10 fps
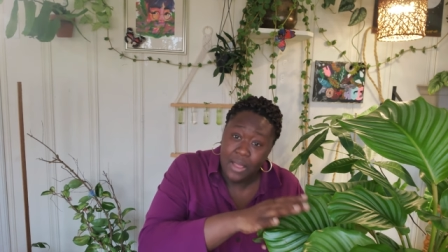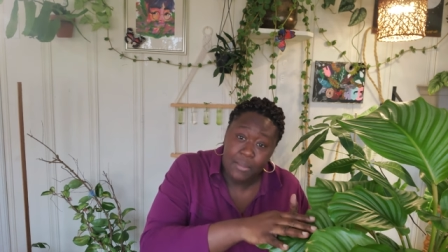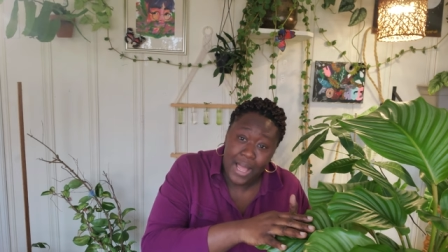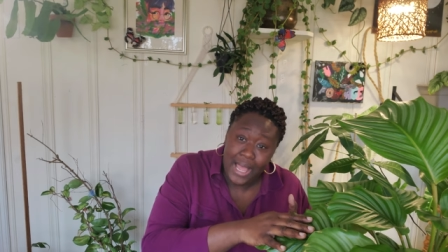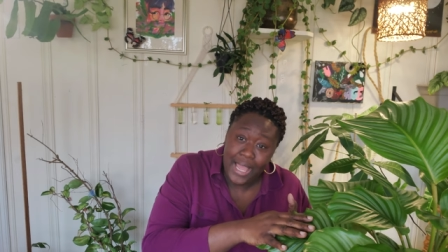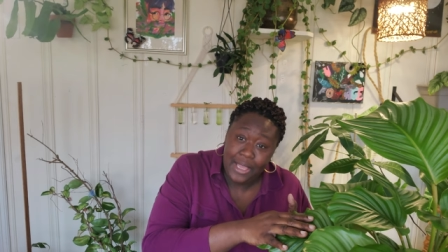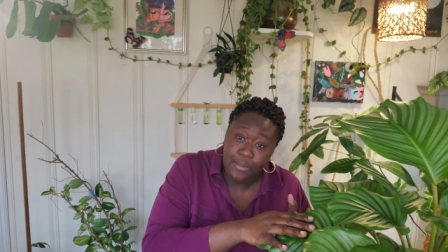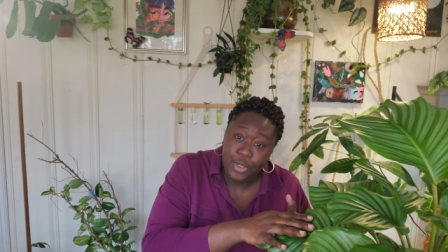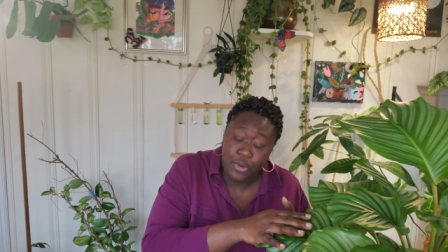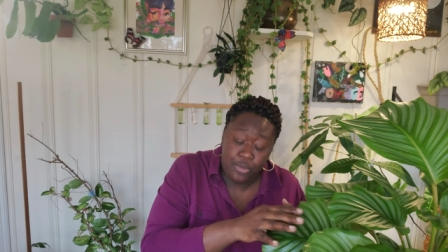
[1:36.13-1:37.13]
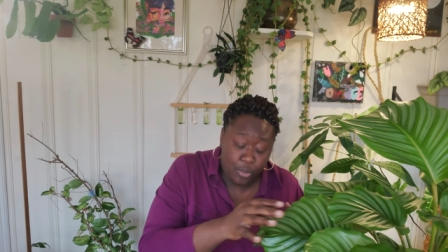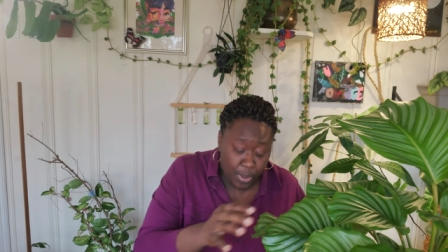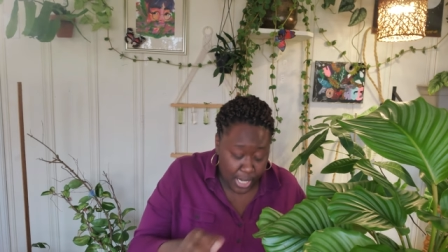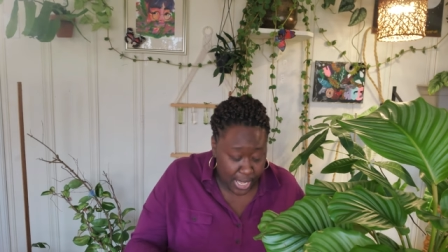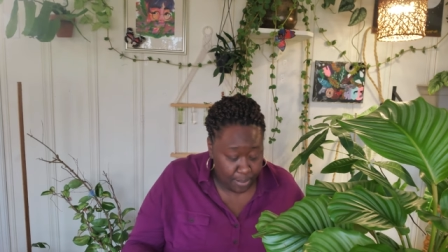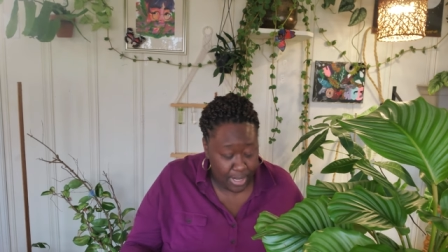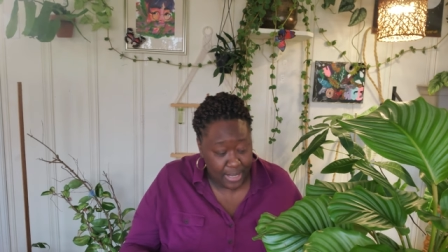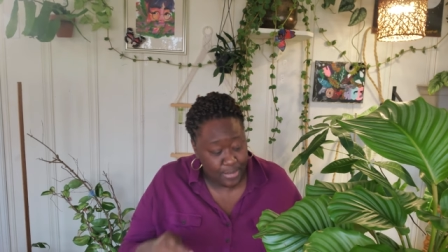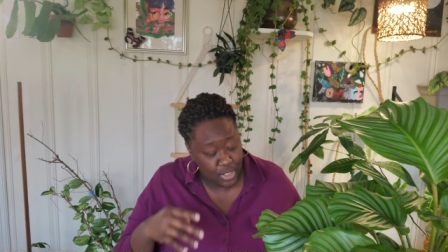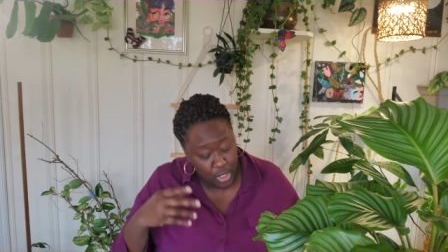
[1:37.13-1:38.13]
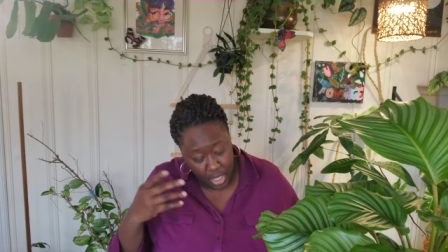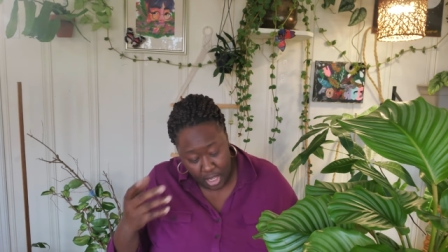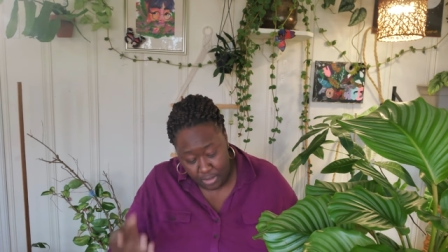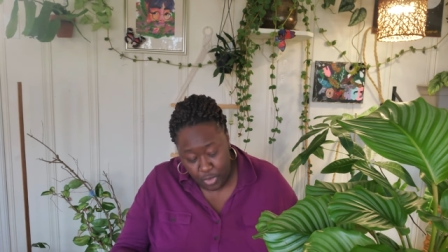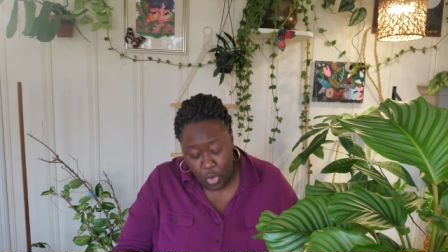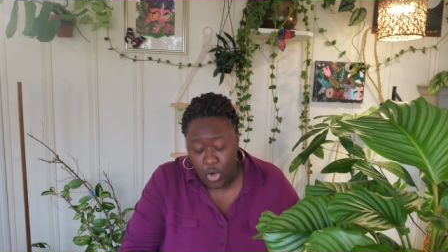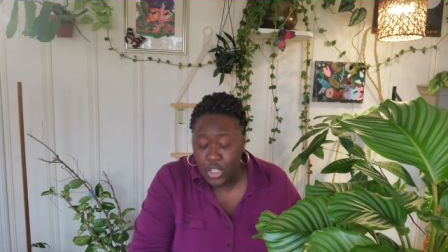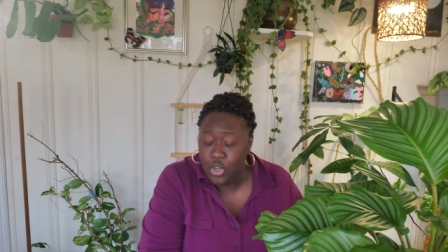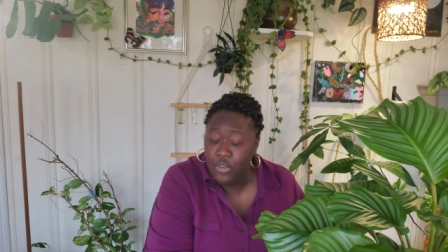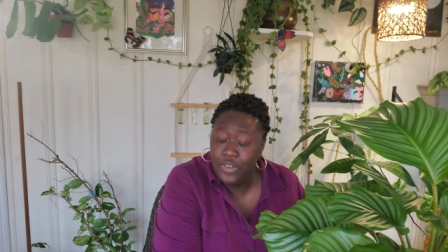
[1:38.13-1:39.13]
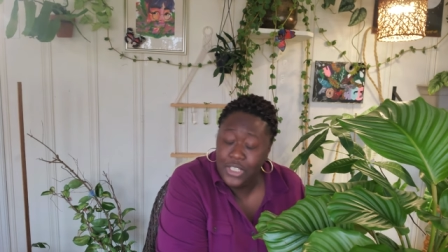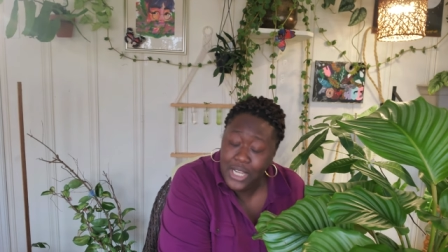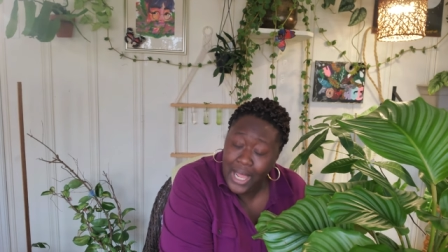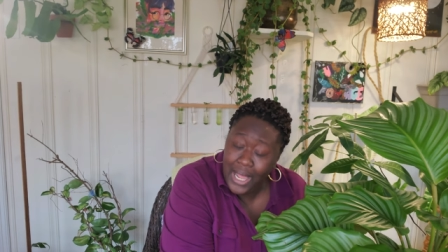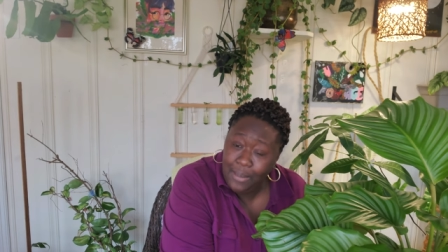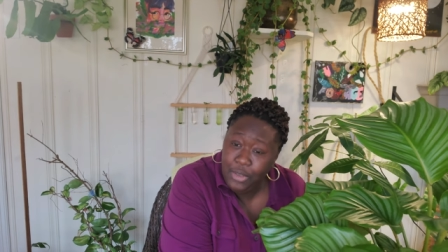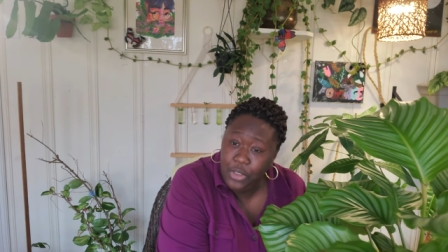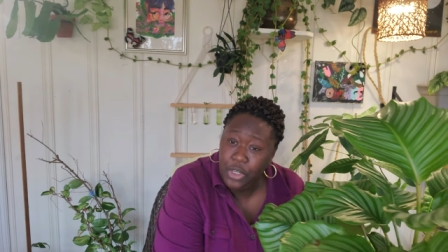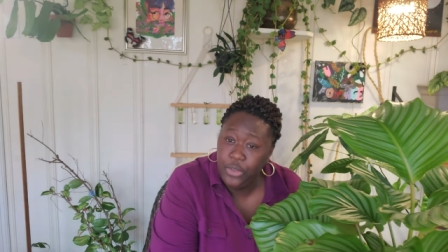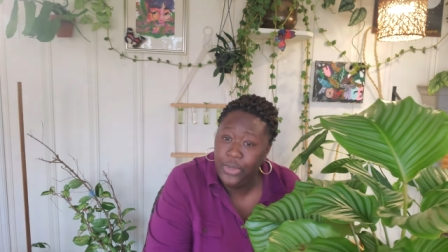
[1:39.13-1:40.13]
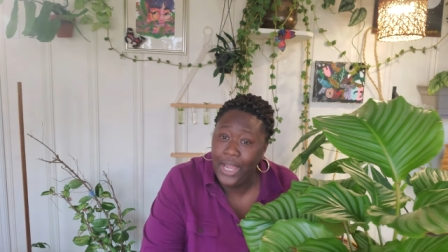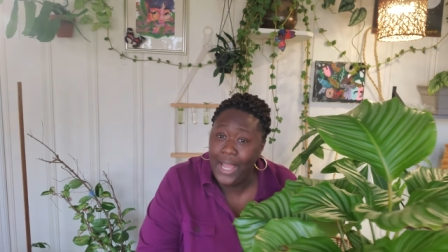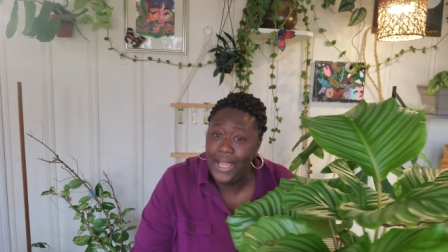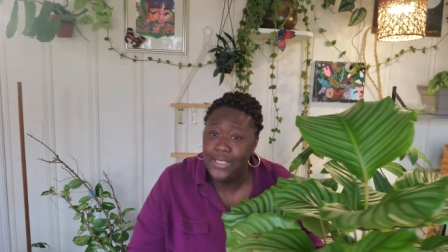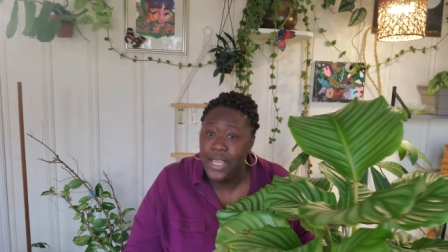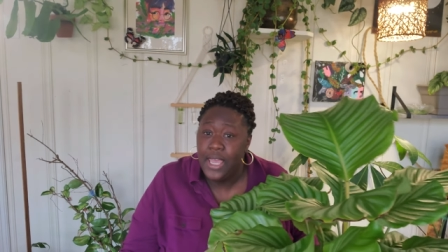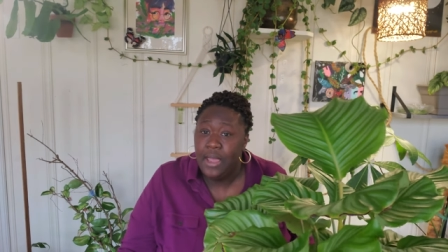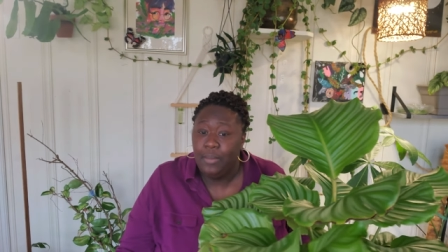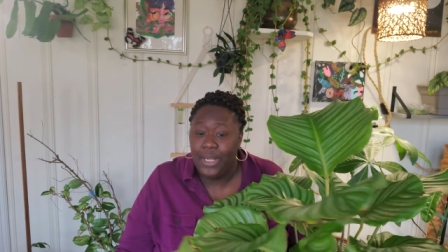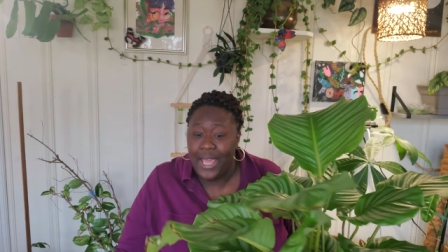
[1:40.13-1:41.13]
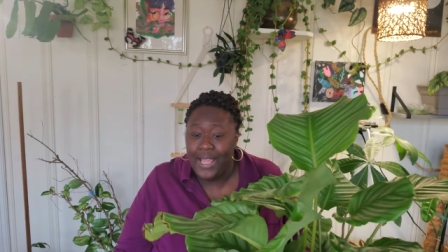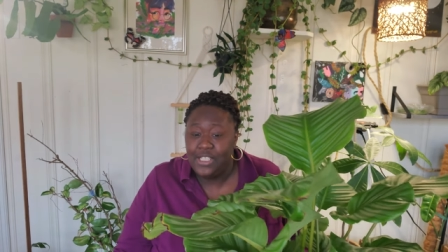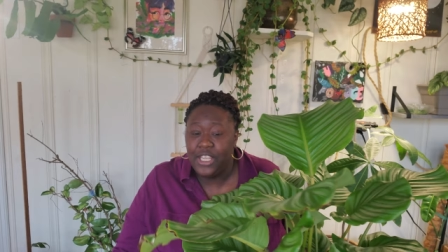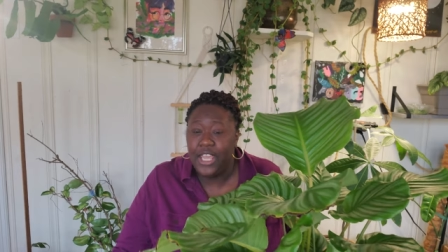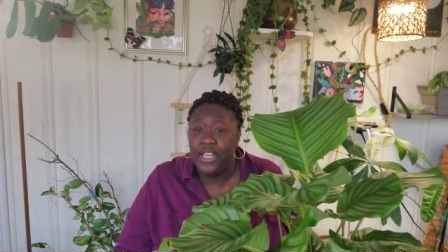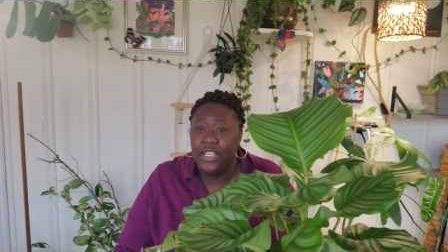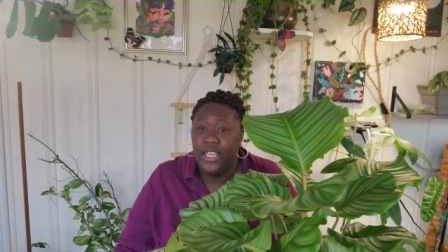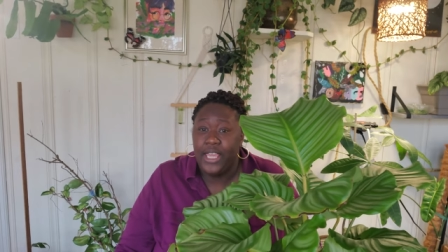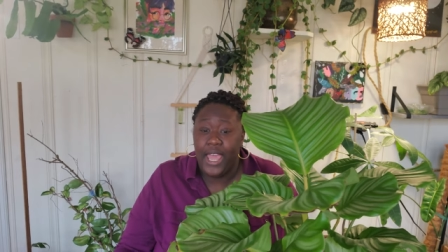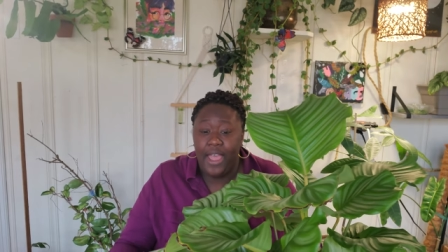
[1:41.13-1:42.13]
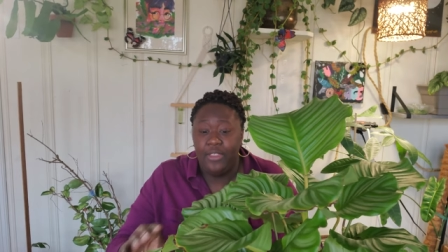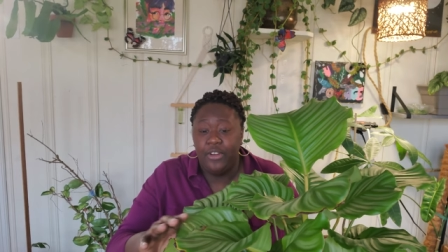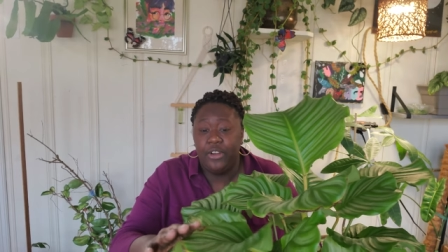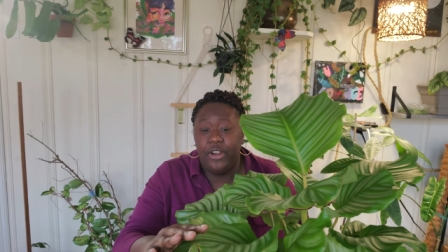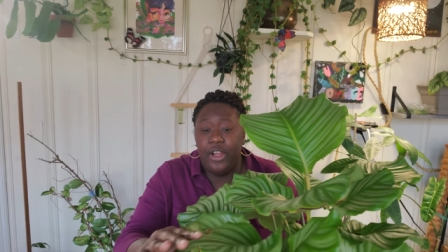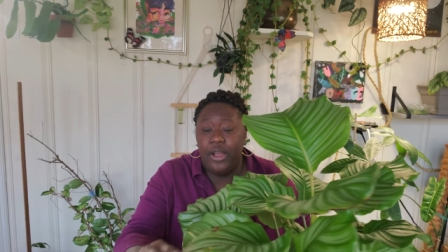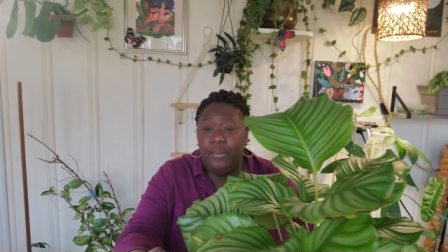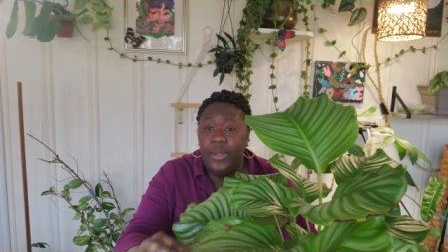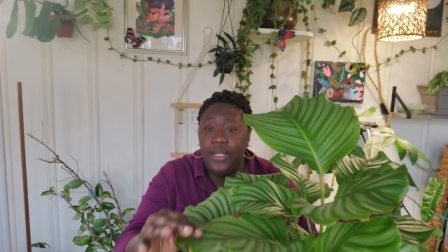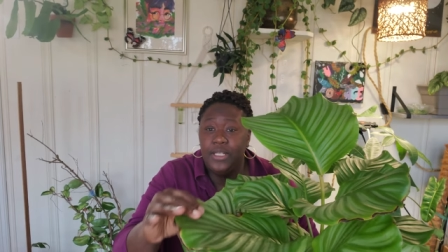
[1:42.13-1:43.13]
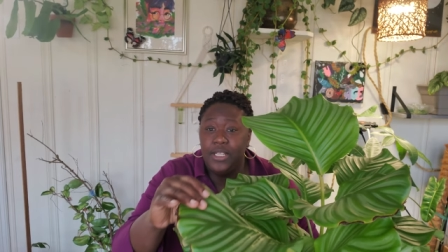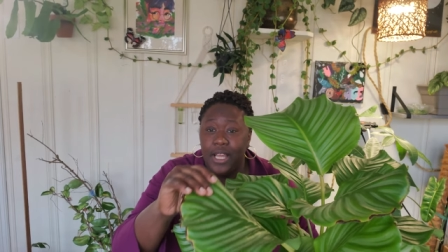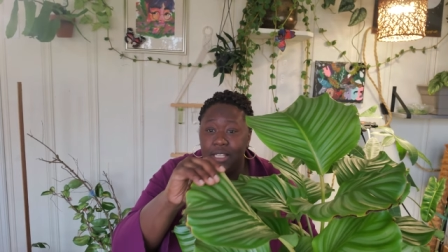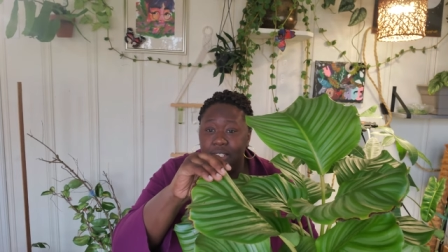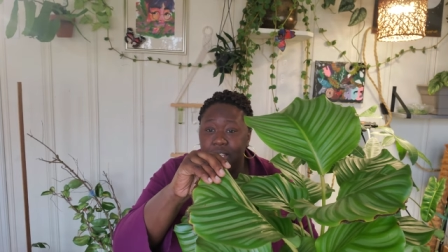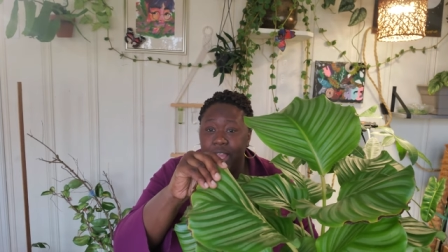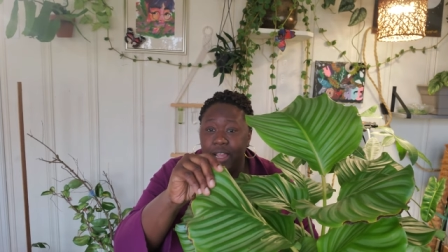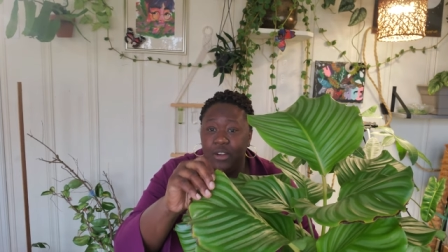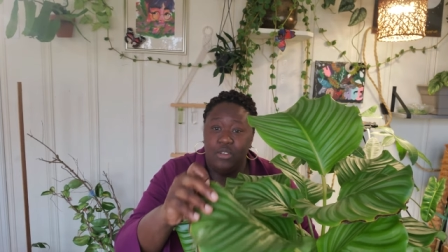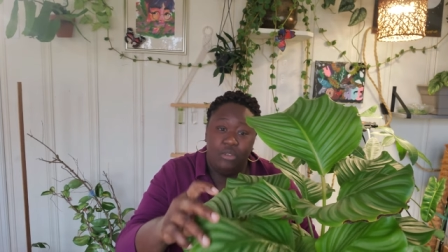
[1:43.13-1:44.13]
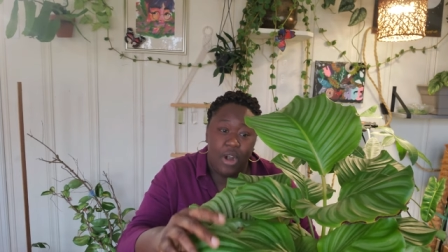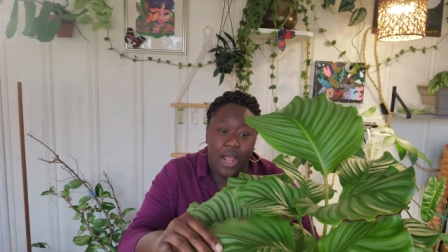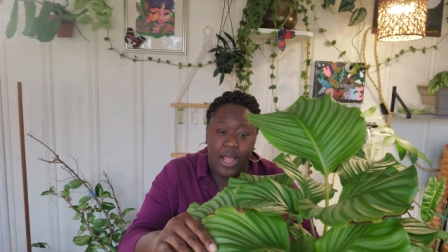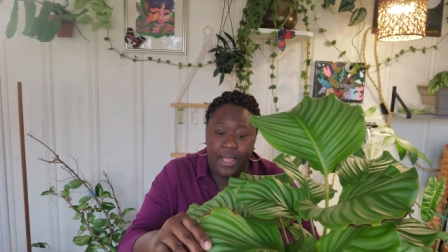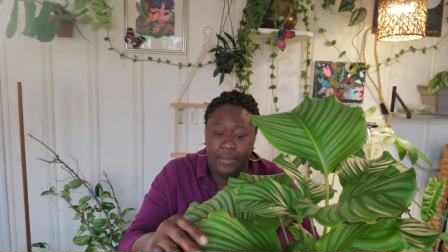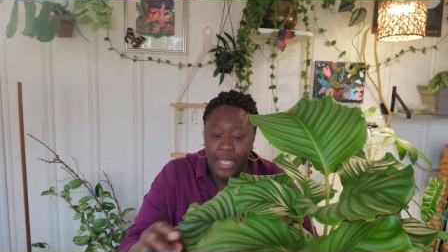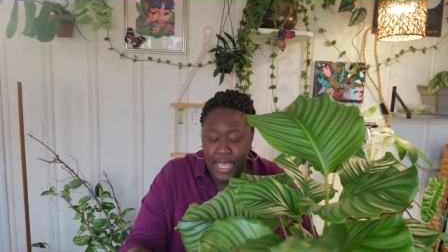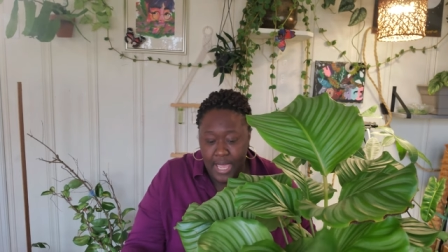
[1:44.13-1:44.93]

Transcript: my beautiful plant babies. Of course, over time, you know, you guys, plants can gather up dust and grime.